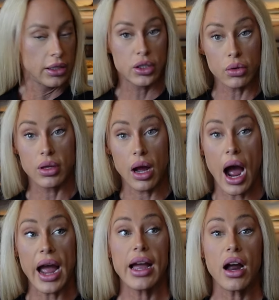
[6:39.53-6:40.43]
So
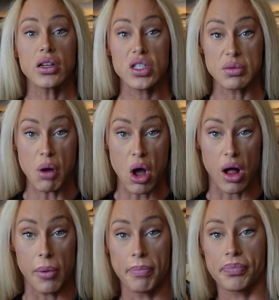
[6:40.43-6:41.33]
I got a
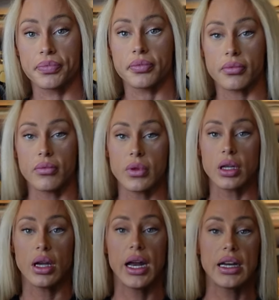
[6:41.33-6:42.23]
small
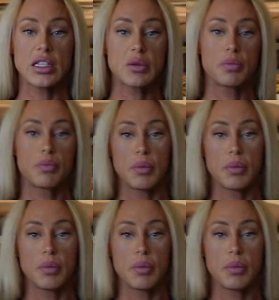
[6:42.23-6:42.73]
and it's